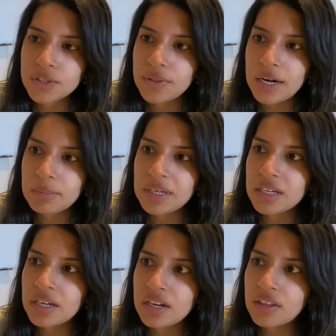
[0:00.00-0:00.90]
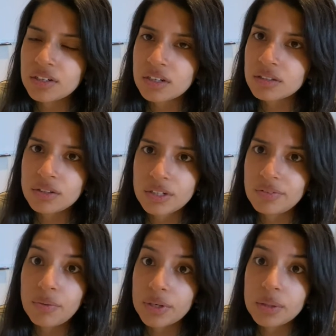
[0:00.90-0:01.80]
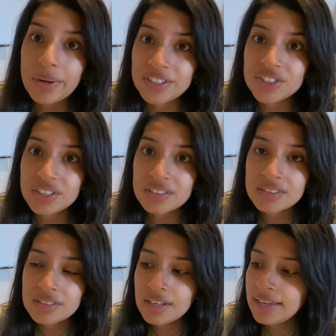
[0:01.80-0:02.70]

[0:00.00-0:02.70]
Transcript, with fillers: So that'll be another 30, 40 questions.